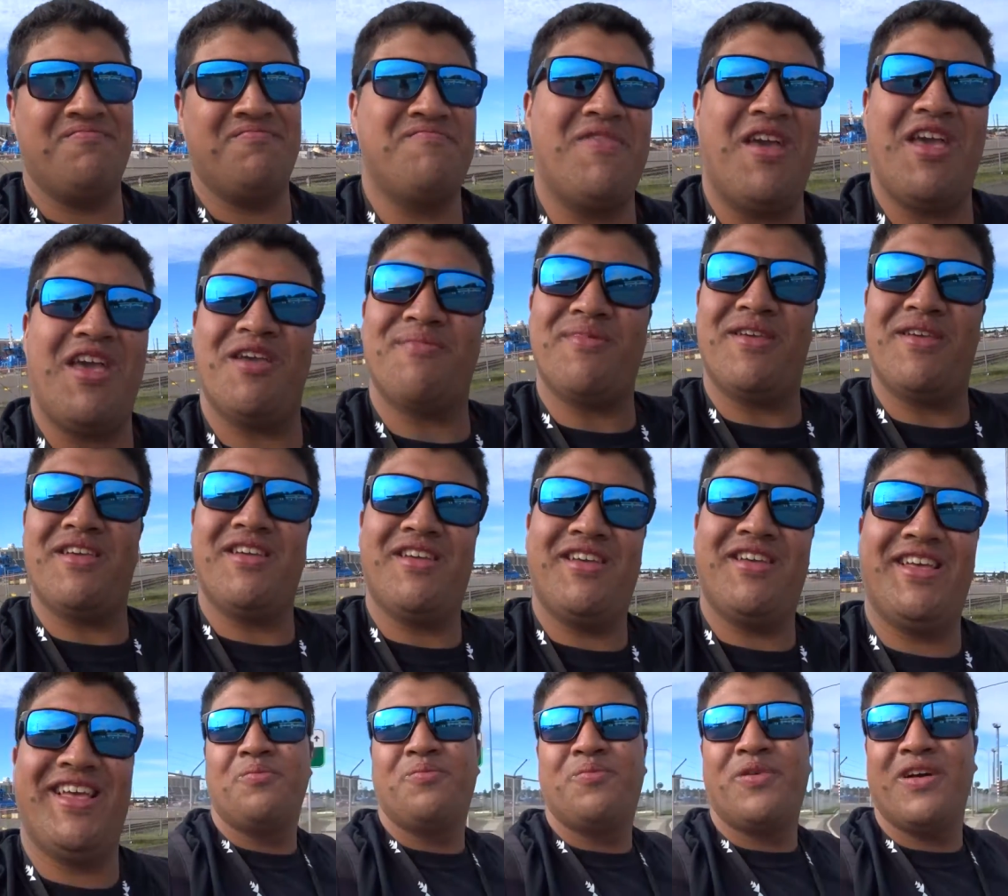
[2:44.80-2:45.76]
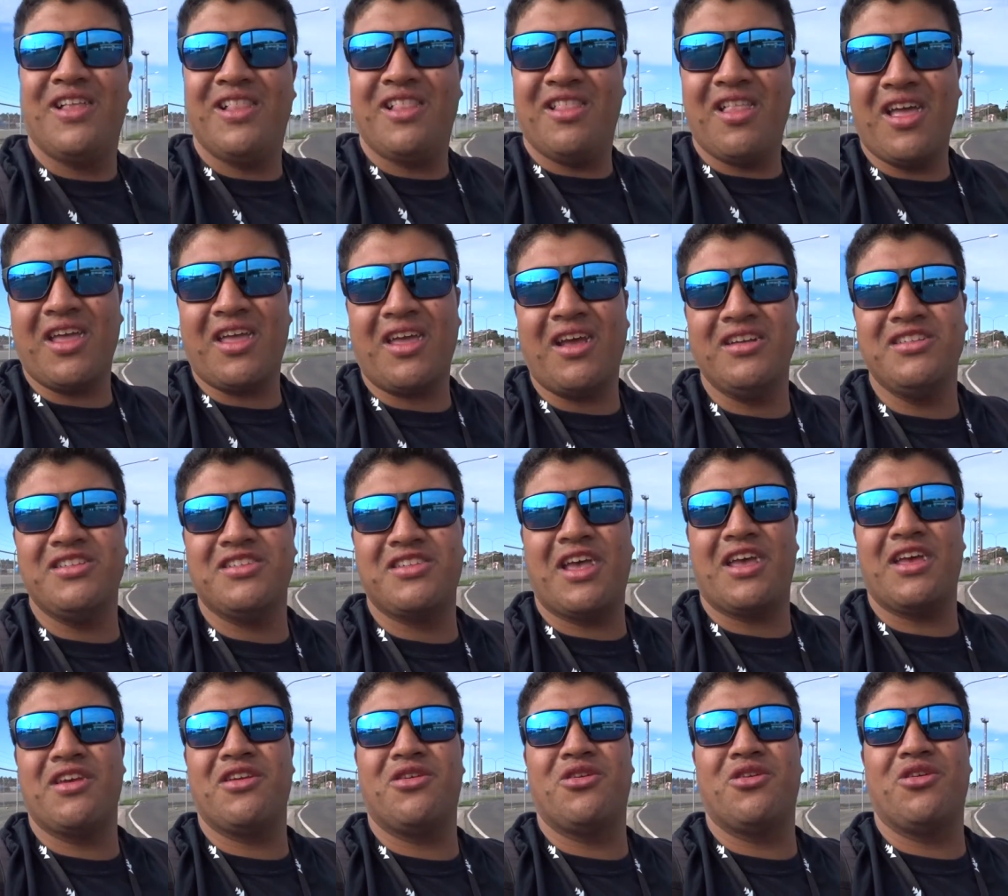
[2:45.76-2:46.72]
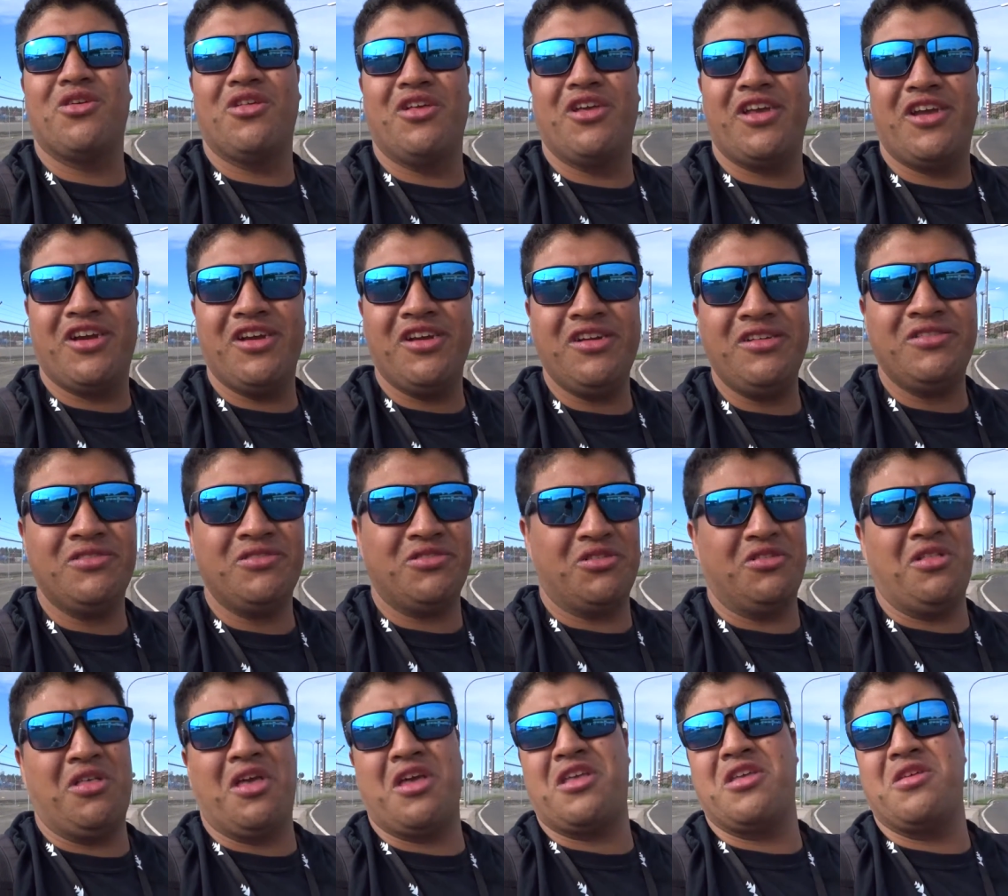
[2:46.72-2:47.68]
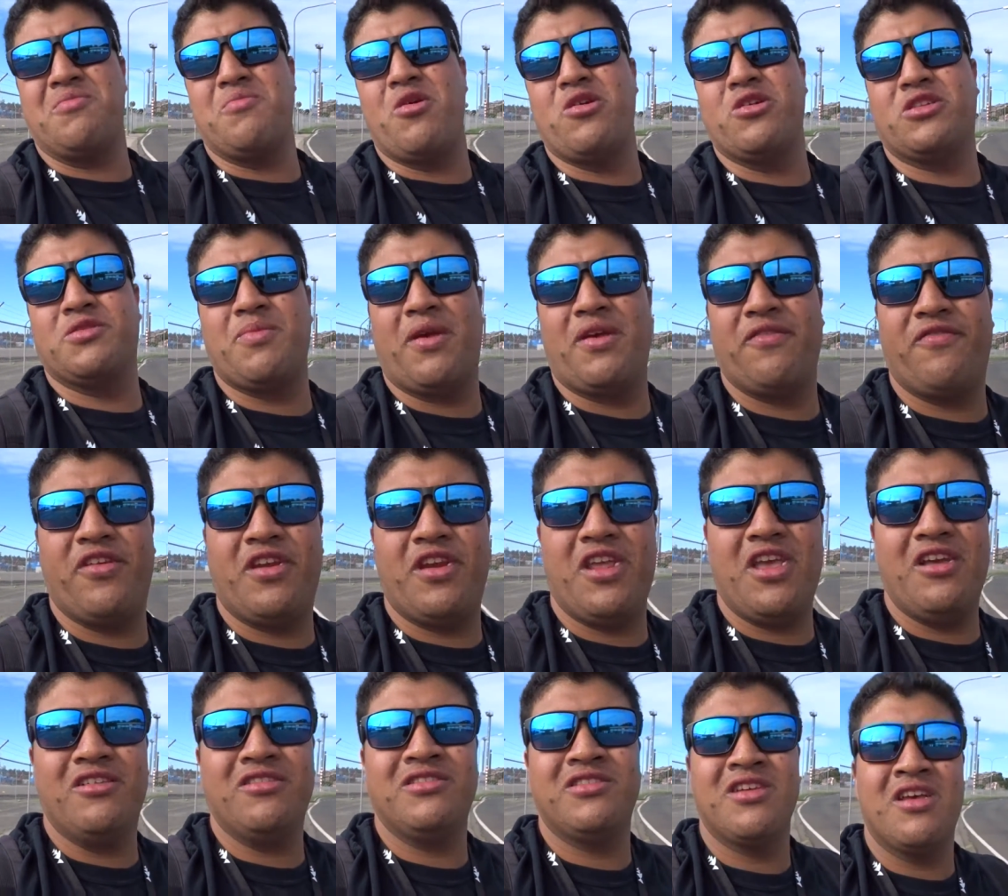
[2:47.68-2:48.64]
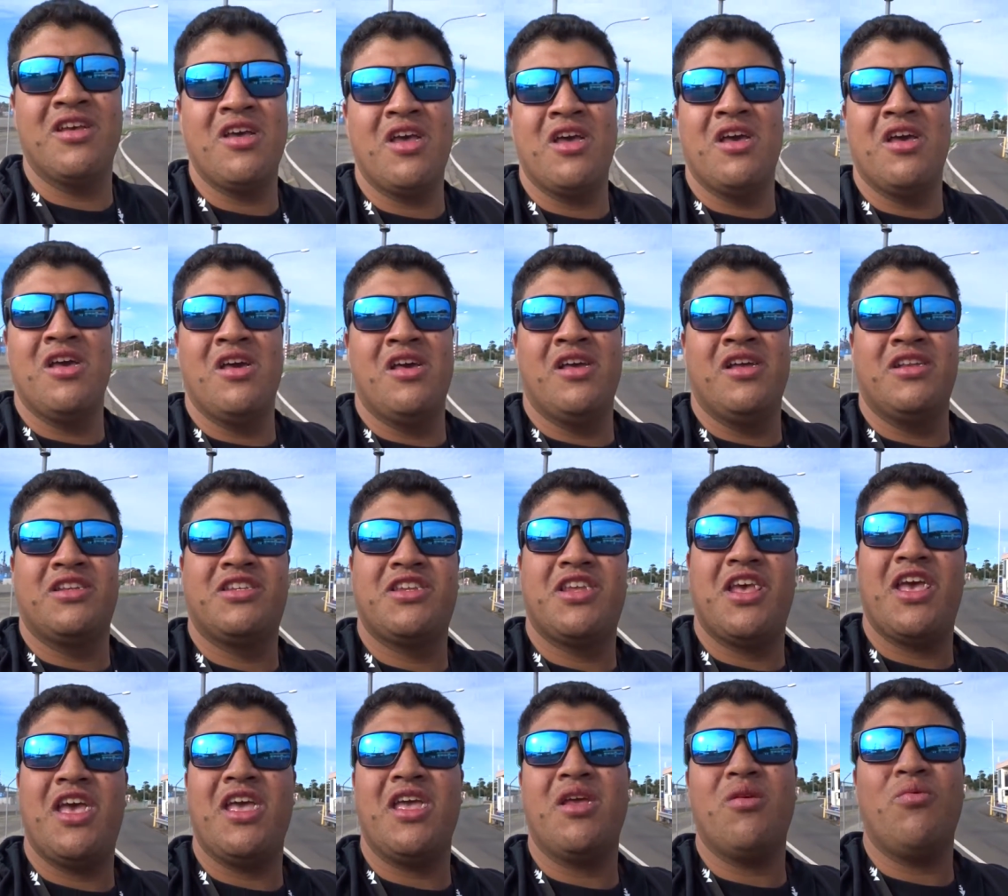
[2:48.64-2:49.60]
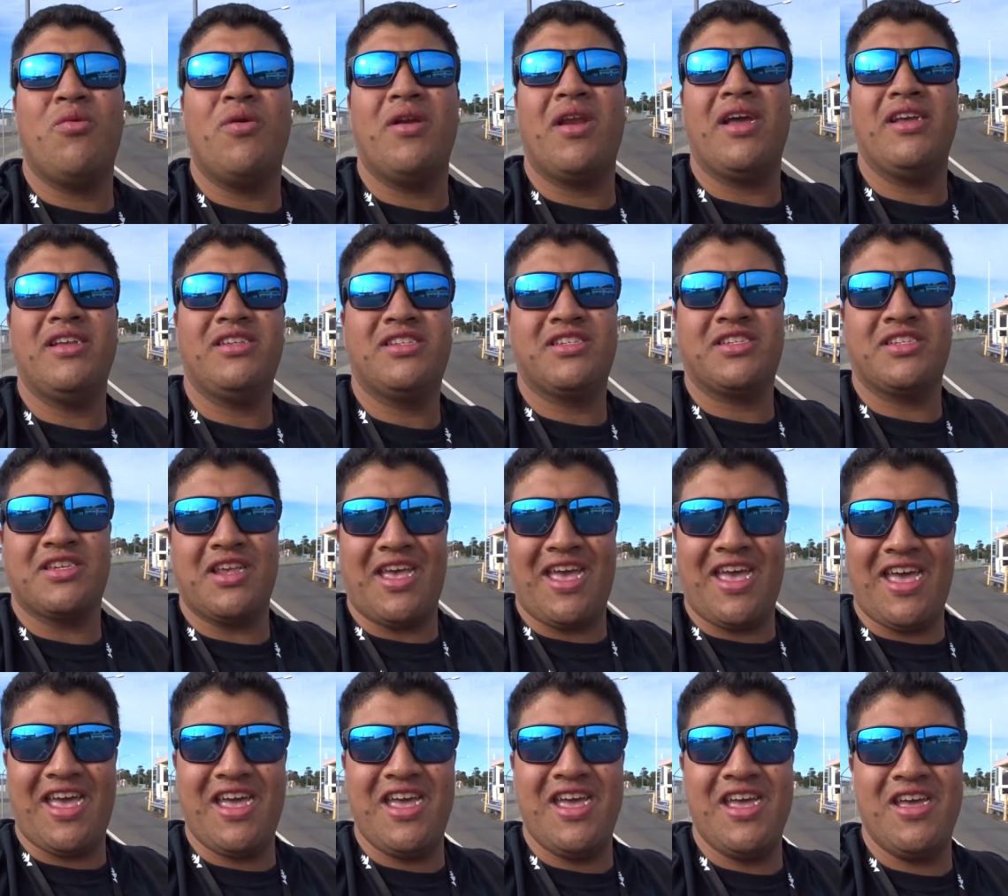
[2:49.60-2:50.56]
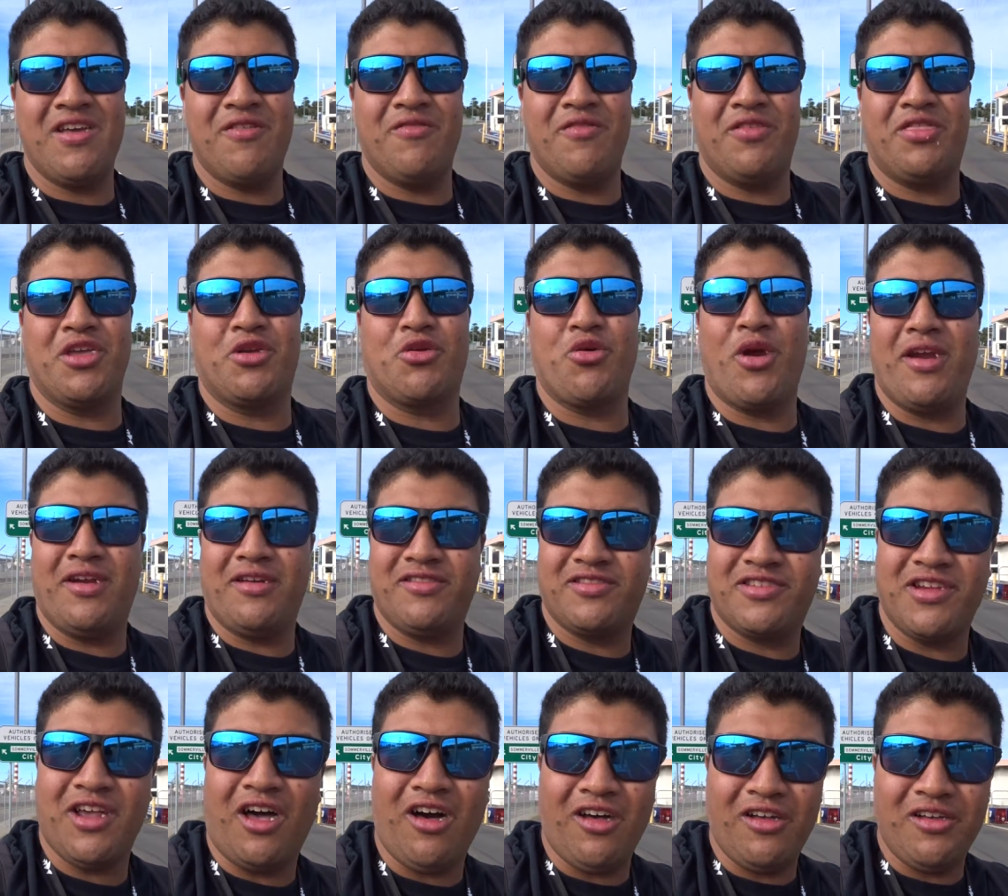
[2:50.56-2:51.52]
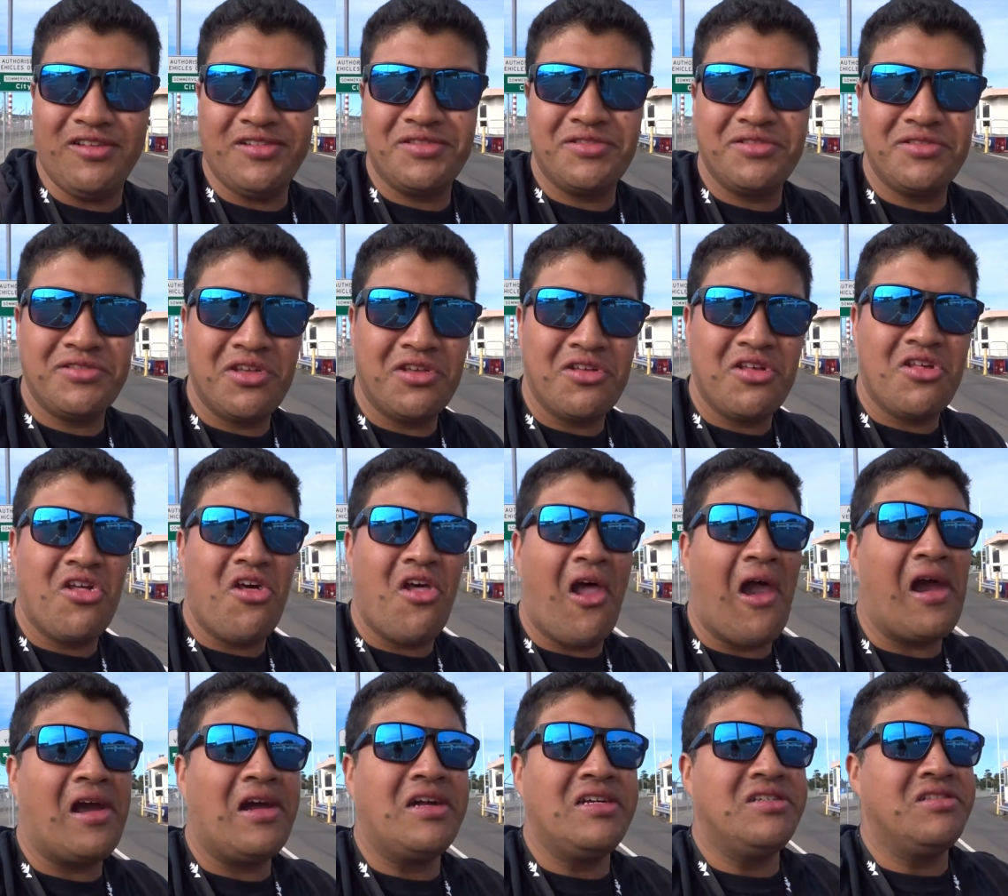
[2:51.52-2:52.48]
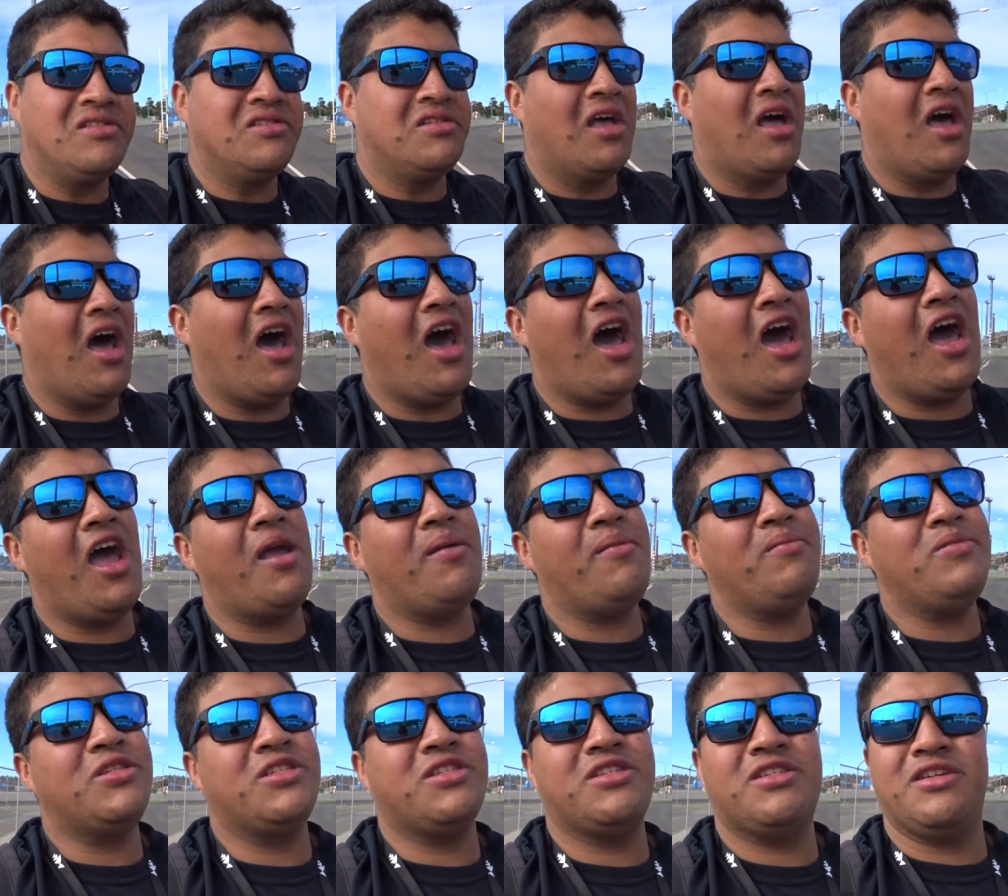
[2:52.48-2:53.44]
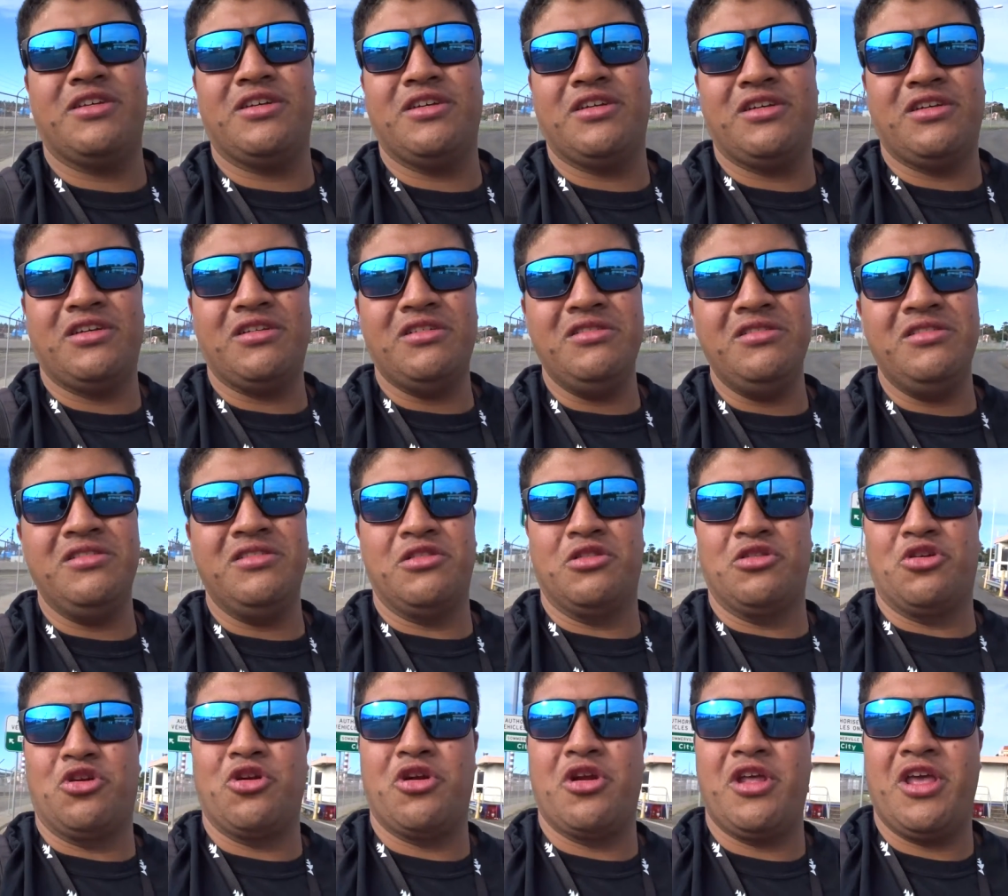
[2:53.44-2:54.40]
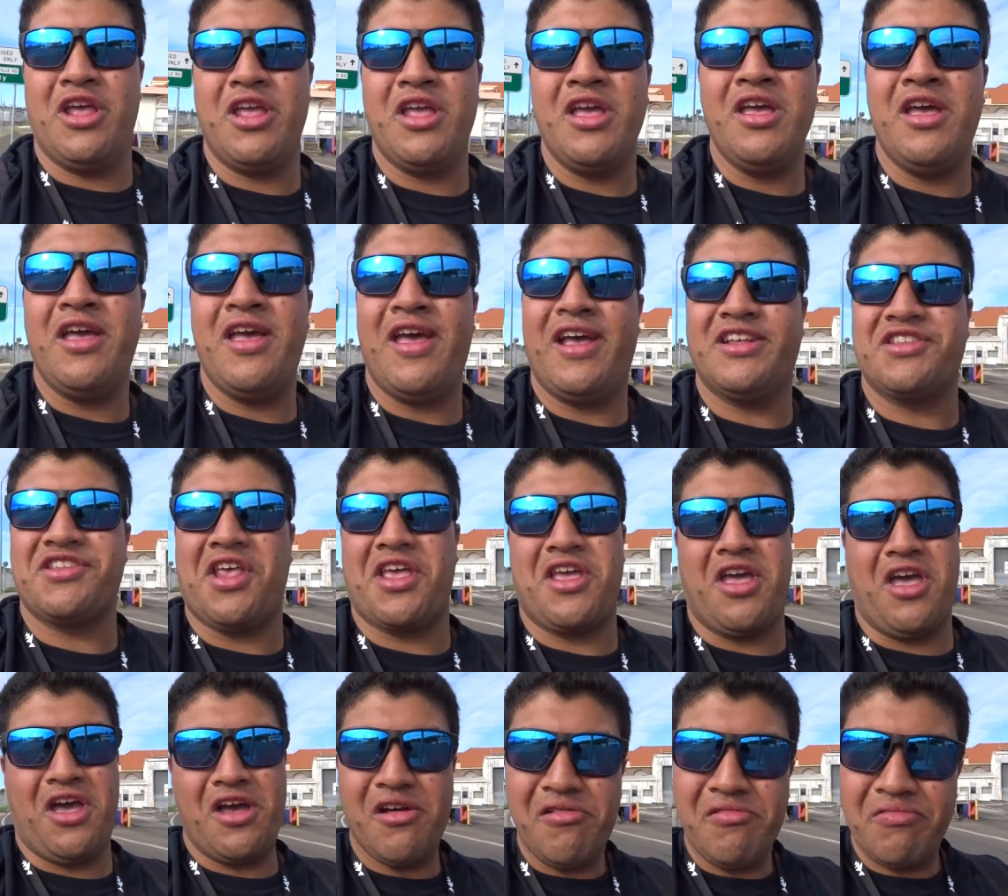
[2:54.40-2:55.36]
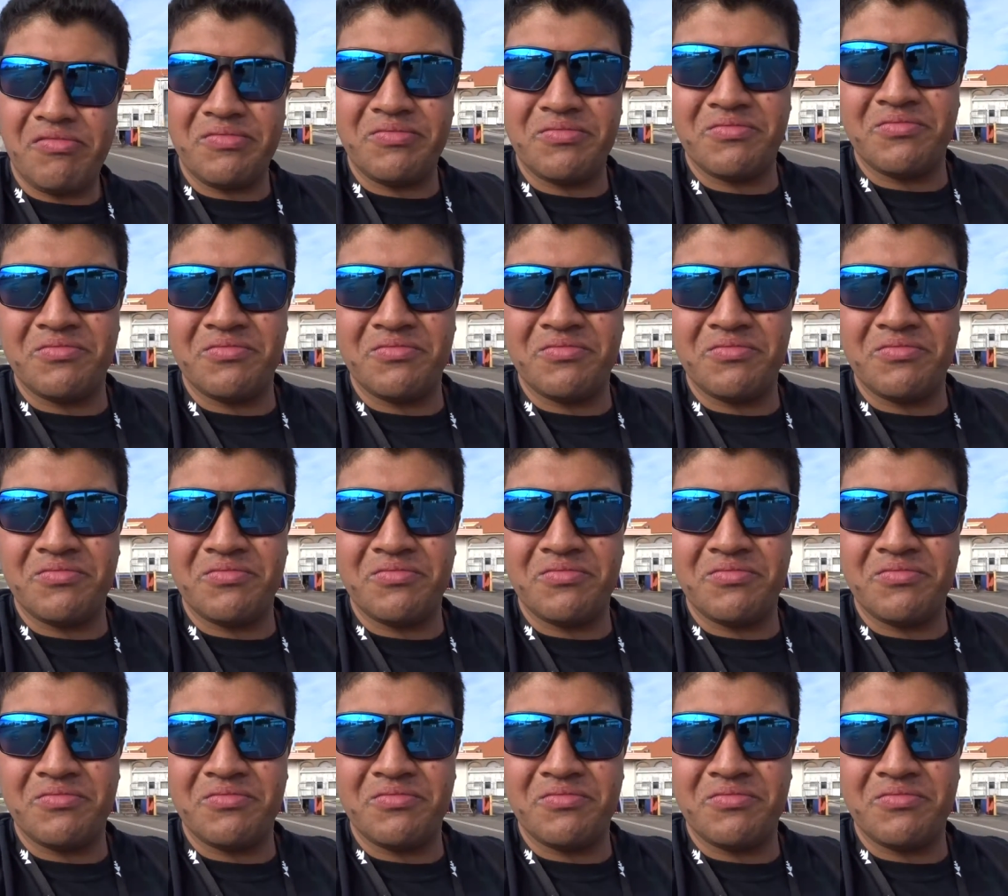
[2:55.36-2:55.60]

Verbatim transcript: Maybe. But like I said earlier, or like in most of my videos, take what I say with a grain of salt. I'm still learning as I go.